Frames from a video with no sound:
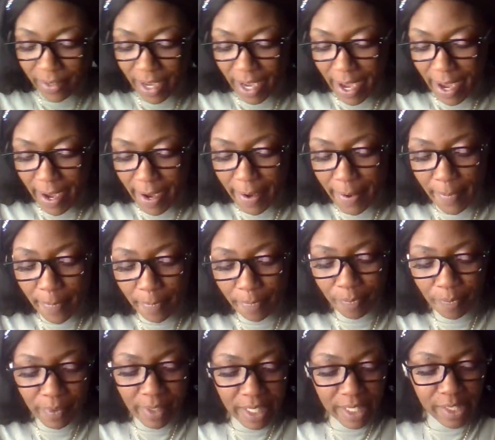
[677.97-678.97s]
okay?
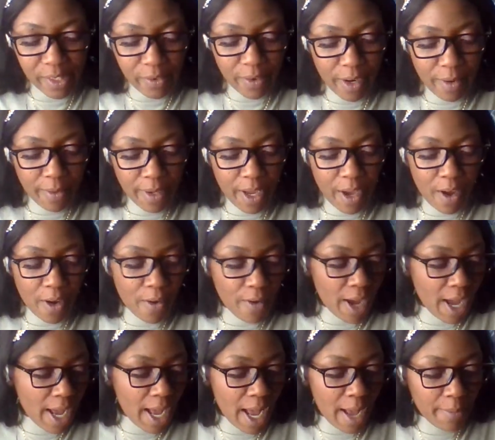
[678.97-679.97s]
So here we go.
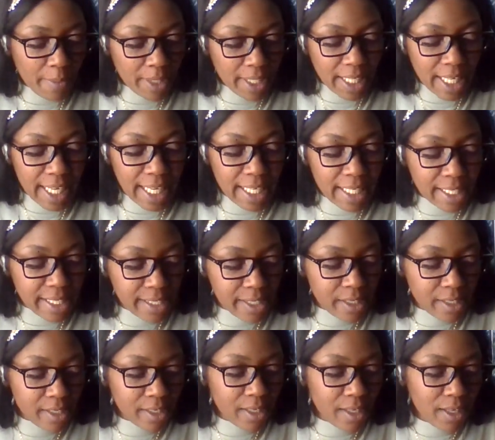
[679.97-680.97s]
Uh, I'm going to
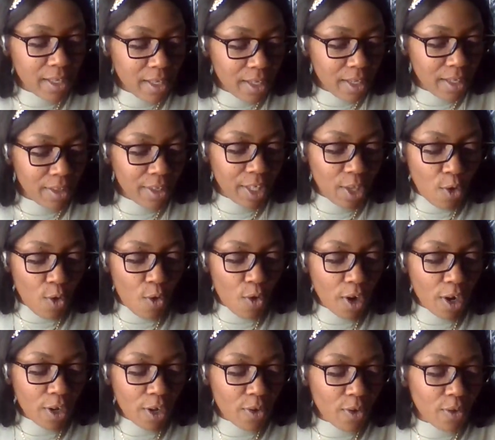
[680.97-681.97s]
get the
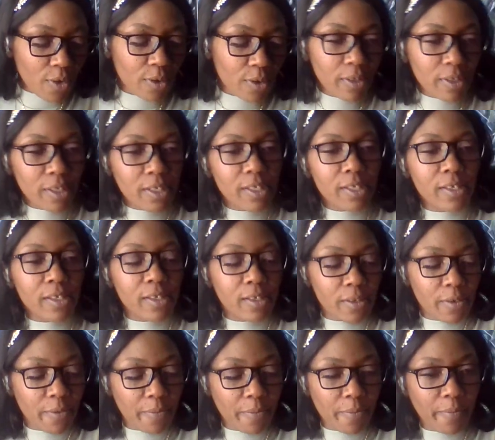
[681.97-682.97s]
oracles
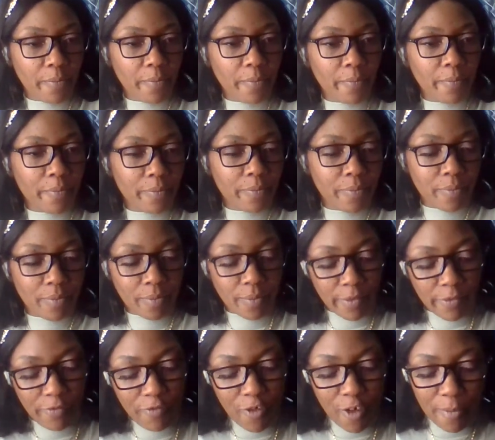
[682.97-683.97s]

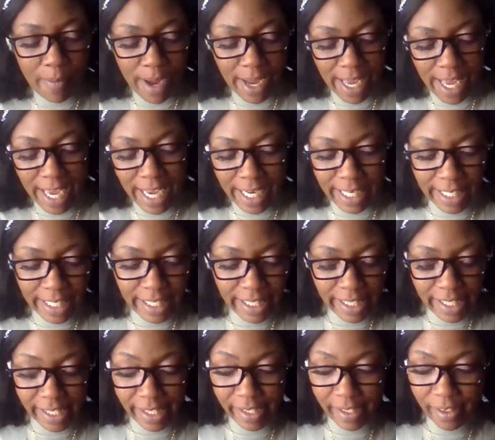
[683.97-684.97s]
for my
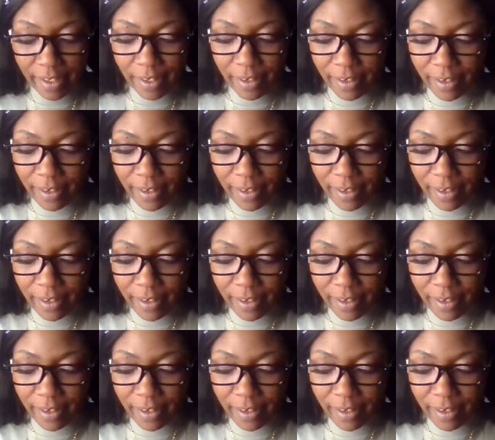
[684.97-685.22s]
Aries.